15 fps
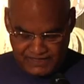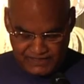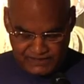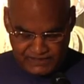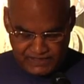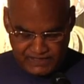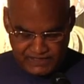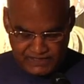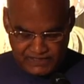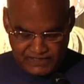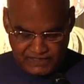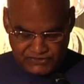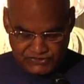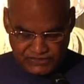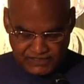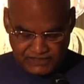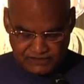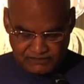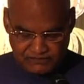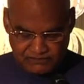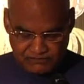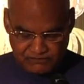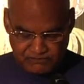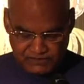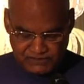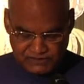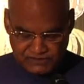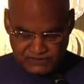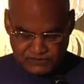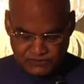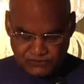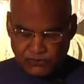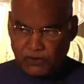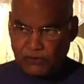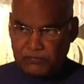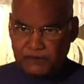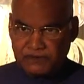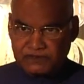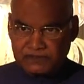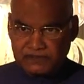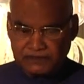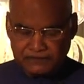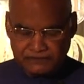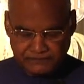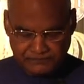in the India-Czech Business Cooperation.